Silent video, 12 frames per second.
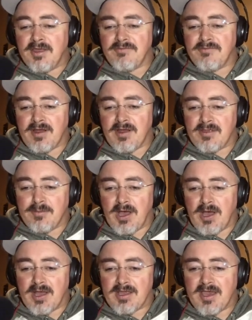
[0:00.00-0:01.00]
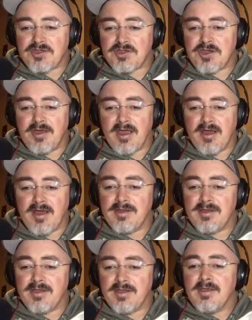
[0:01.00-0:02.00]
another friend of the podcast,
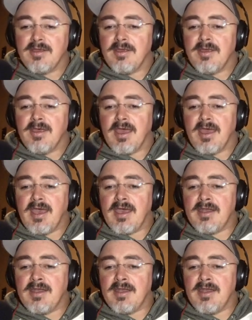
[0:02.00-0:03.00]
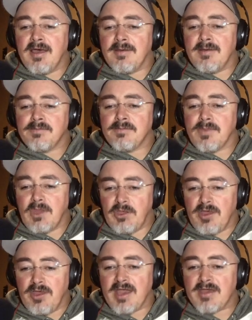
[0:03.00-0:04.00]
Jerry Herod. And
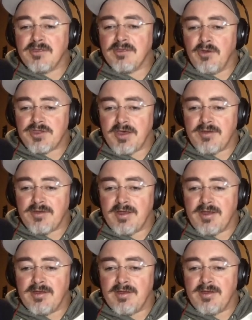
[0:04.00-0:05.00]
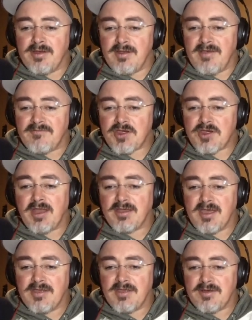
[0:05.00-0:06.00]
you guys know each other and have shot
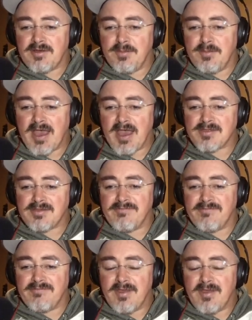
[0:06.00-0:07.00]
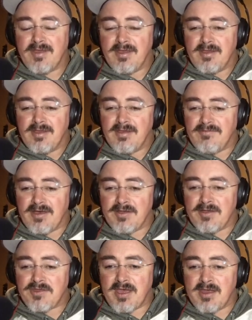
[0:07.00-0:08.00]
together in the past, if I
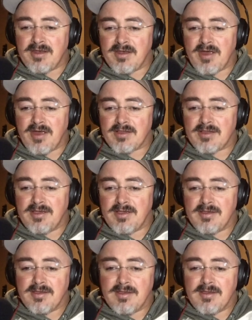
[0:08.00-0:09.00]
understand correctly.